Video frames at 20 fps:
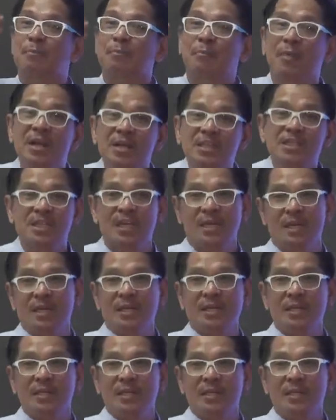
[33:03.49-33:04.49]

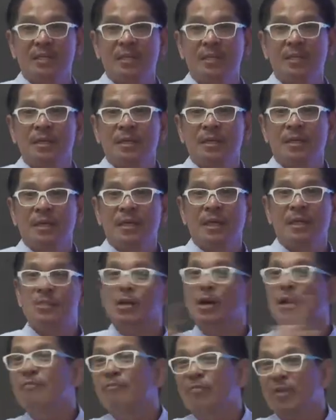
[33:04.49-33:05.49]
person is
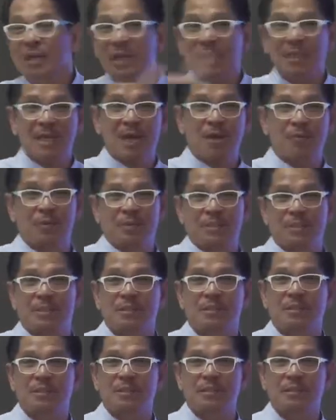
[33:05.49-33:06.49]
only 48 hours.